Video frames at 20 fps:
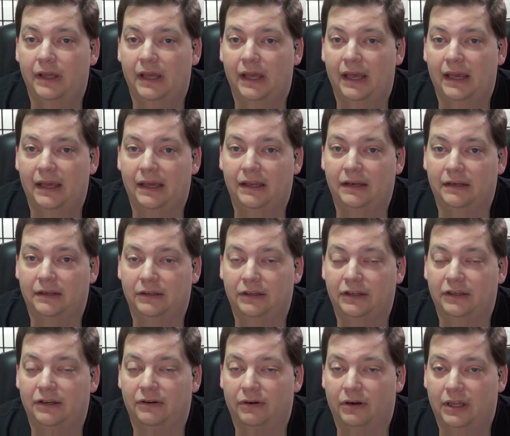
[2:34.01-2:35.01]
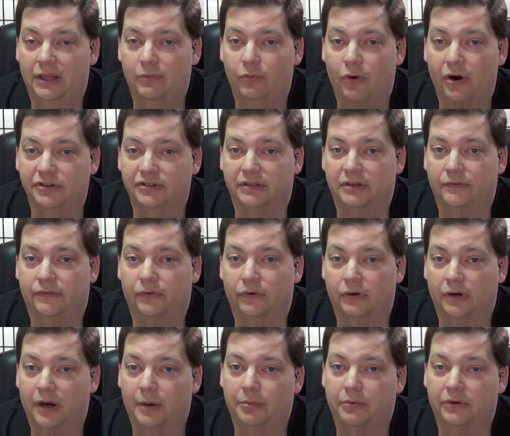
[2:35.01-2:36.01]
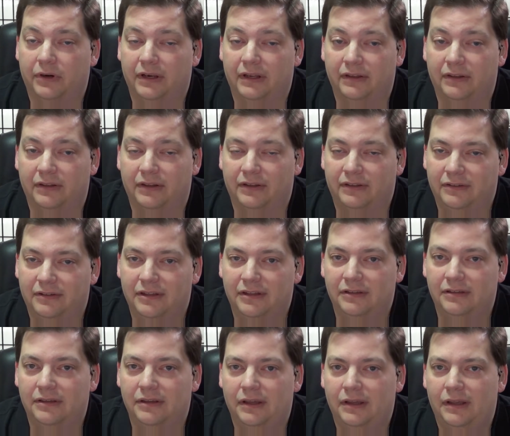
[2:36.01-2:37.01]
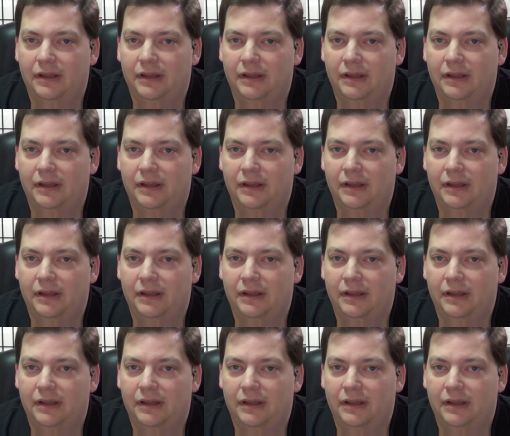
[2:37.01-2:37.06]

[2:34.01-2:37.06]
and you need to keep watching for upgrades, because this